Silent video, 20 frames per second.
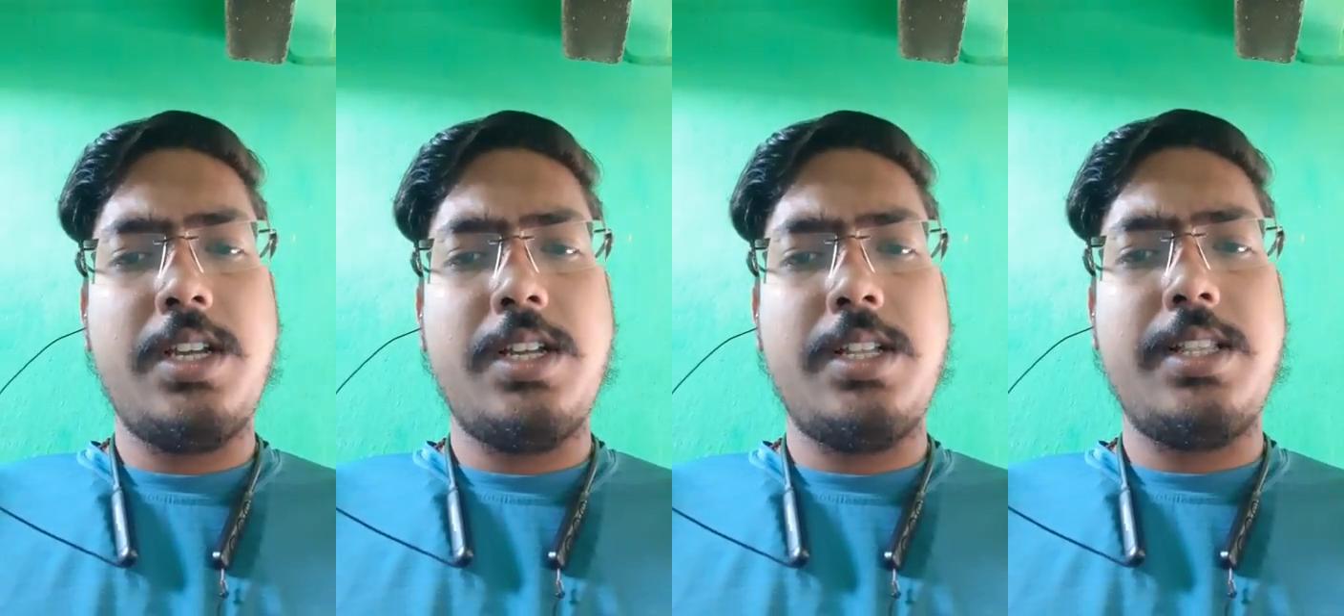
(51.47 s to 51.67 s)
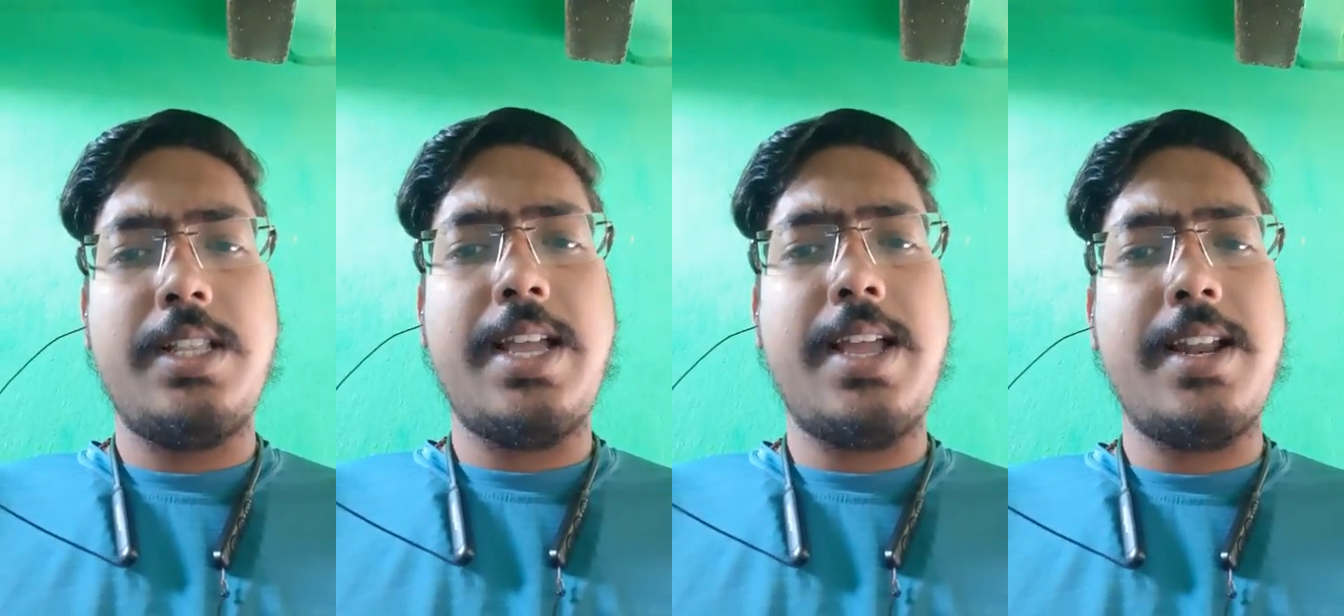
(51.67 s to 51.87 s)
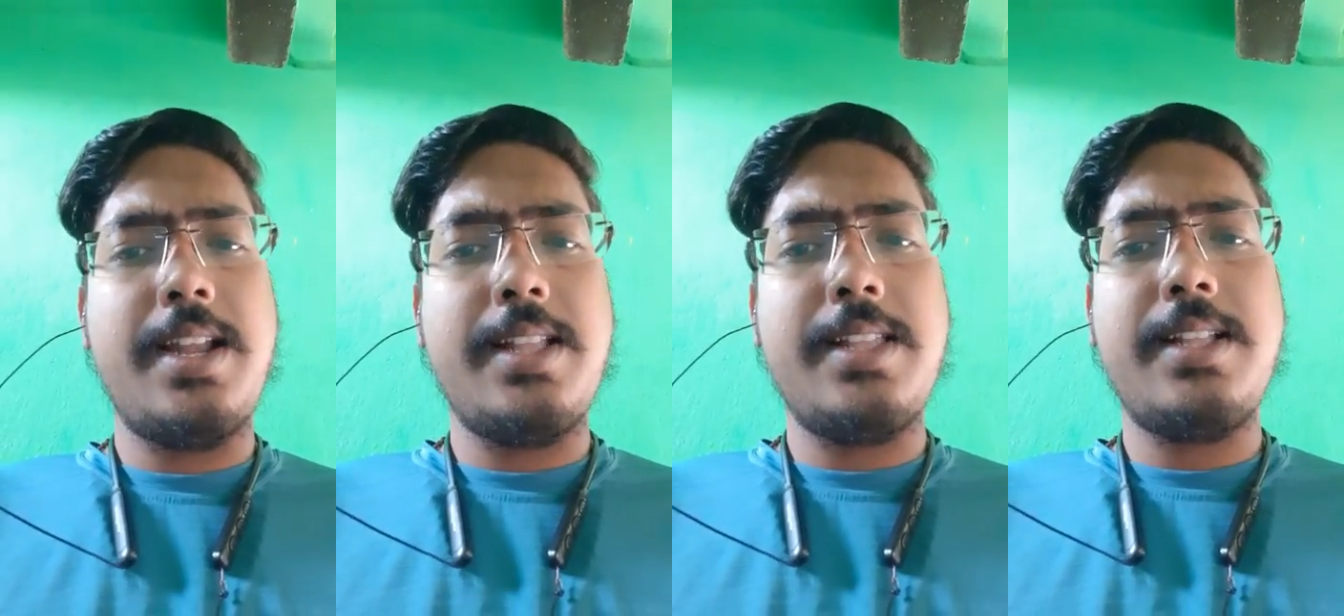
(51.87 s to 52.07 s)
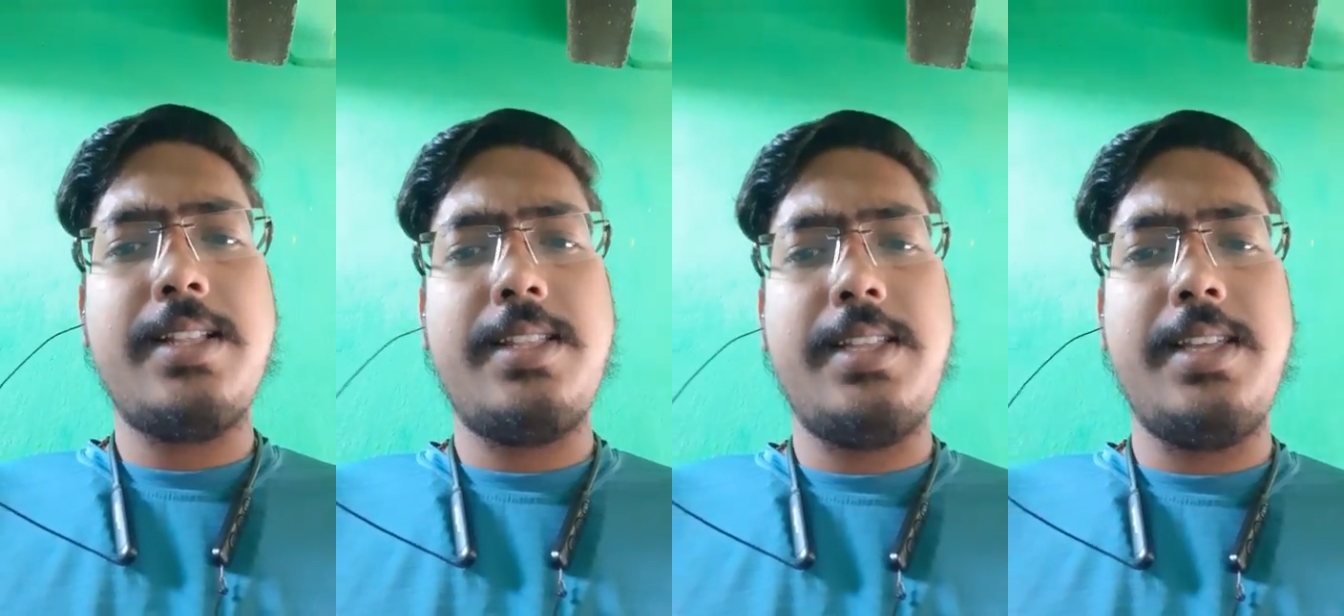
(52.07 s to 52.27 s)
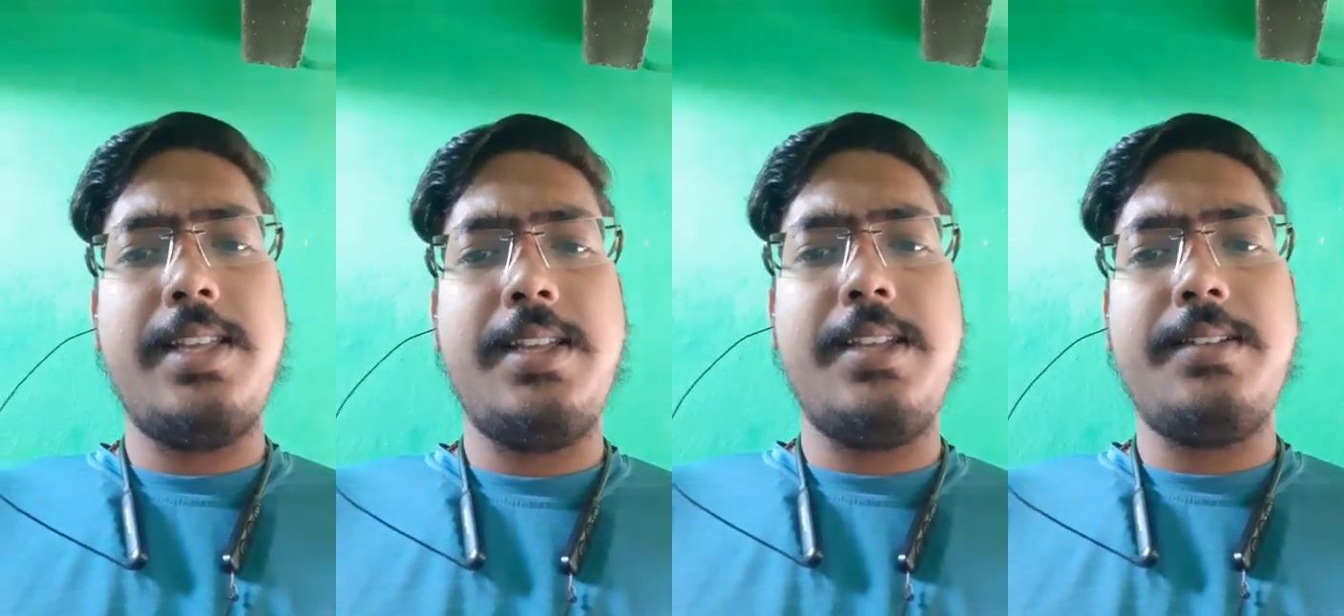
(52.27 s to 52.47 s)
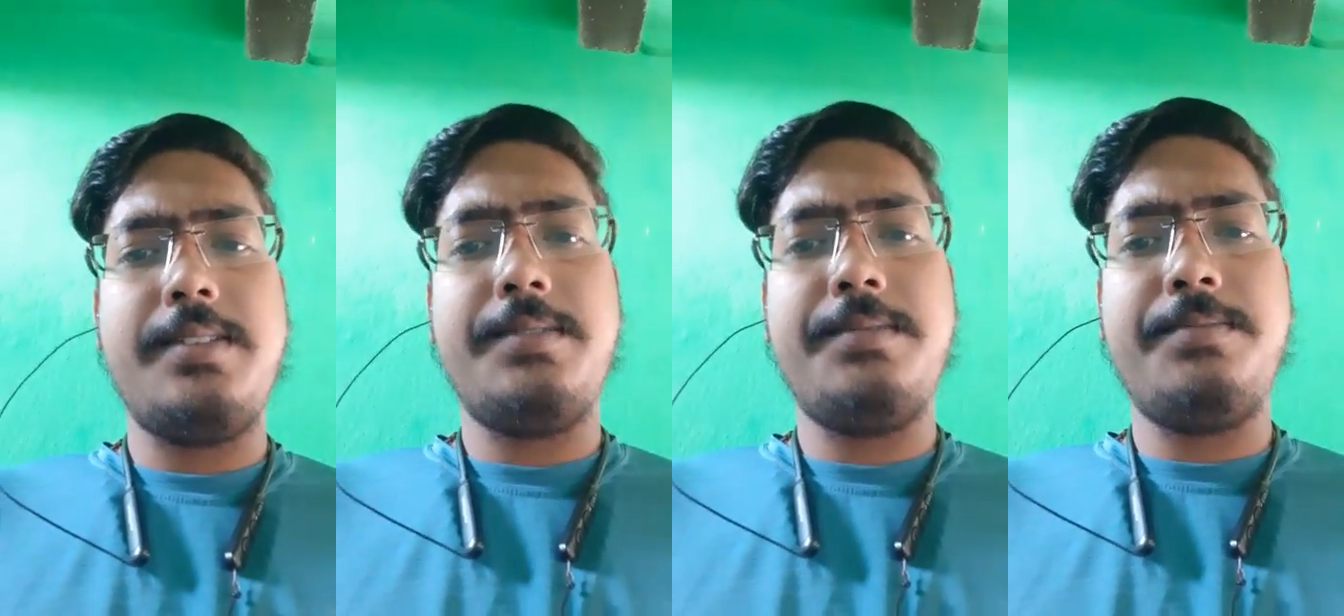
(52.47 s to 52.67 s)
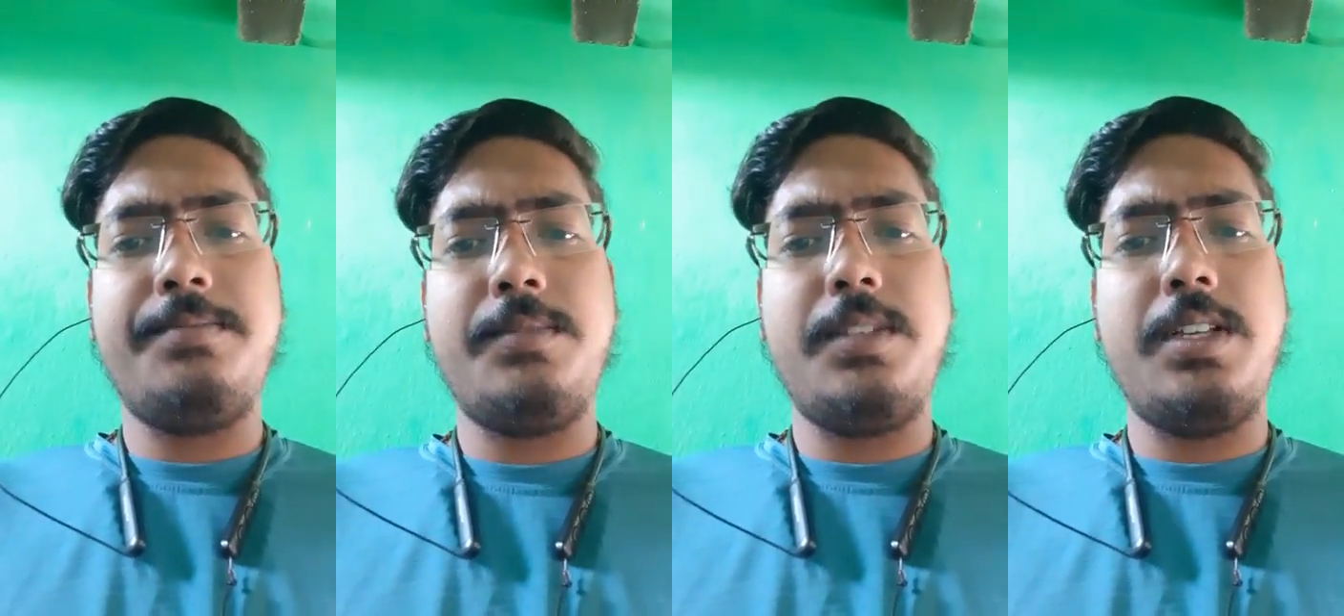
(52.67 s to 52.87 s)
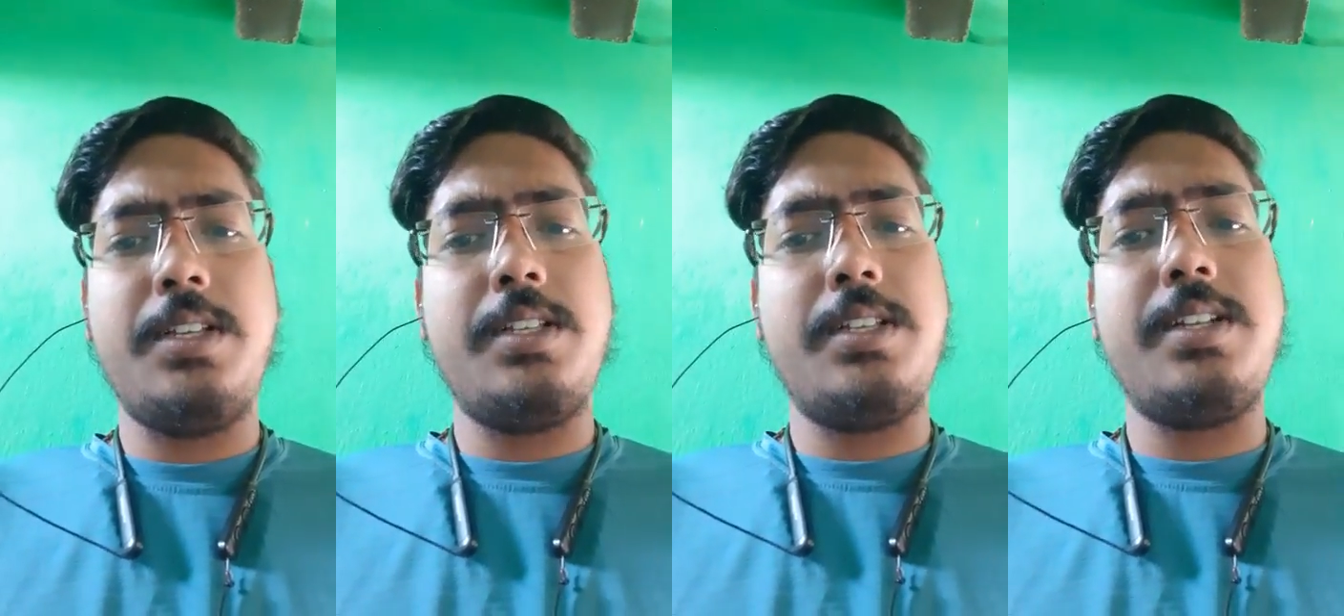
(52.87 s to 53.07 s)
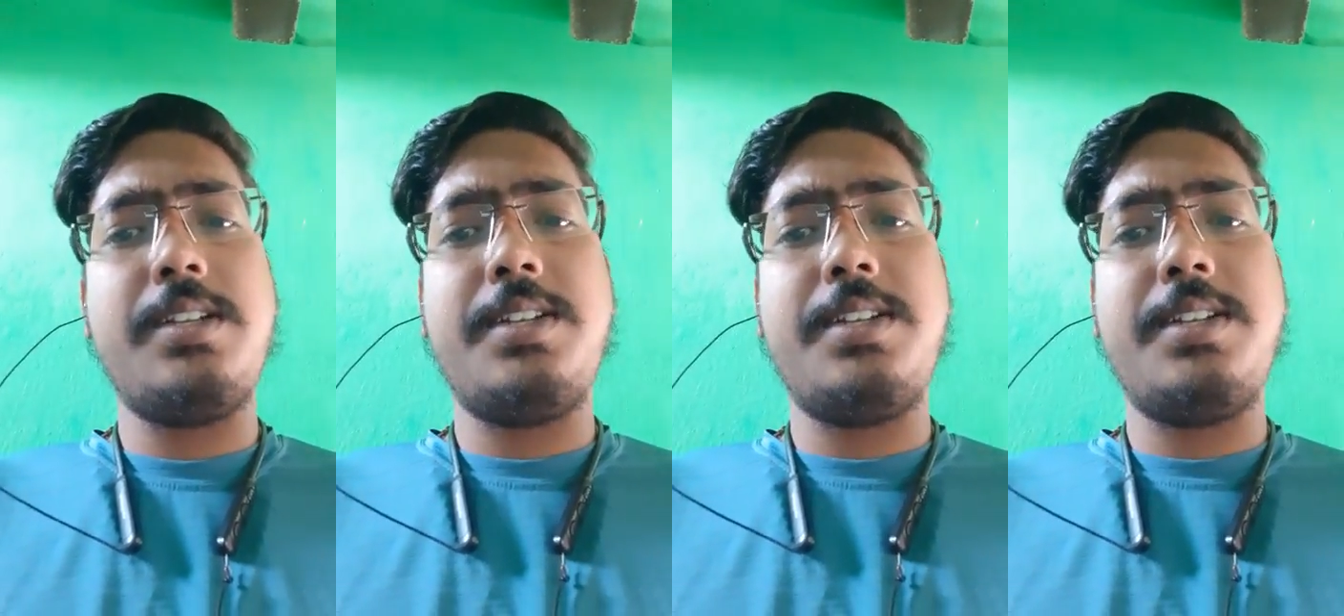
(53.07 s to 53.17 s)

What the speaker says: the another thing is